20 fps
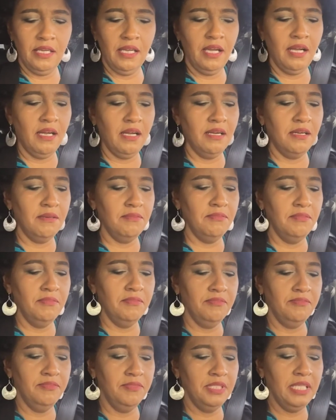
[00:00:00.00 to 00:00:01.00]
Um,
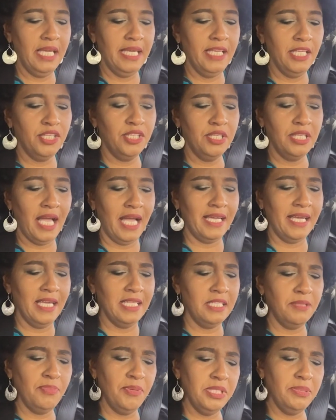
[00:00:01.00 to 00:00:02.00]
and it's I
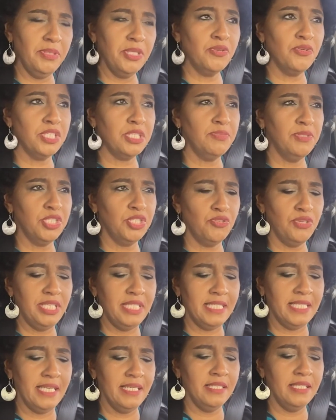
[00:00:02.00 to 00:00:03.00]
guess supposed to be Christmas tree
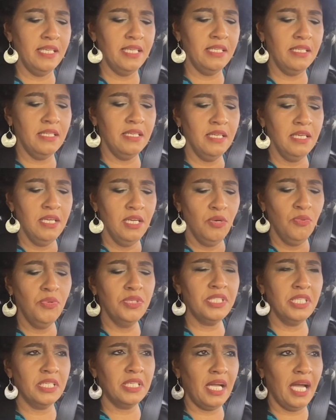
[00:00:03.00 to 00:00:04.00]
scented,
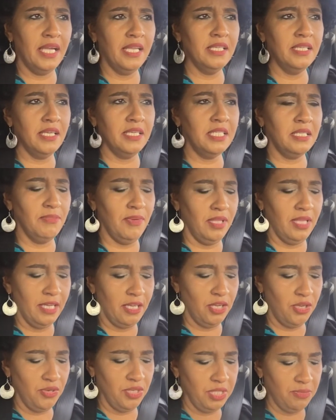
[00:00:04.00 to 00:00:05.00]
which it kind of does smell
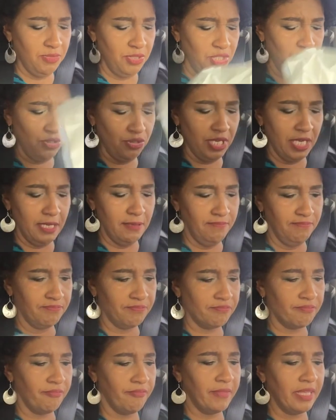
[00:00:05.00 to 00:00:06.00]
like a Christmas tree.
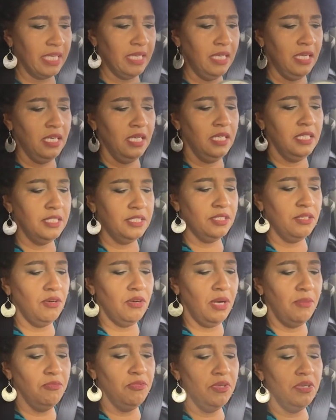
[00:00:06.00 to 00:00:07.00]
So
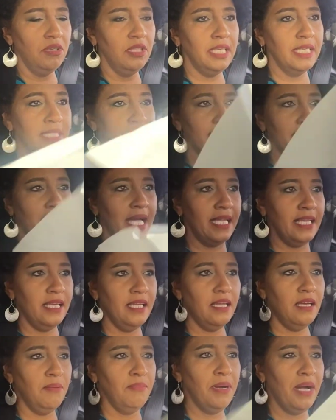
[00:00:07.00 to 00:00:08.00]
I'm real excited
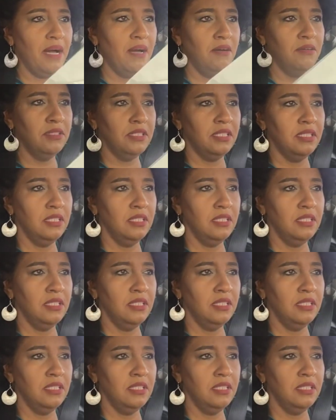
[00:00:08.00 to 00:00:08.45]
about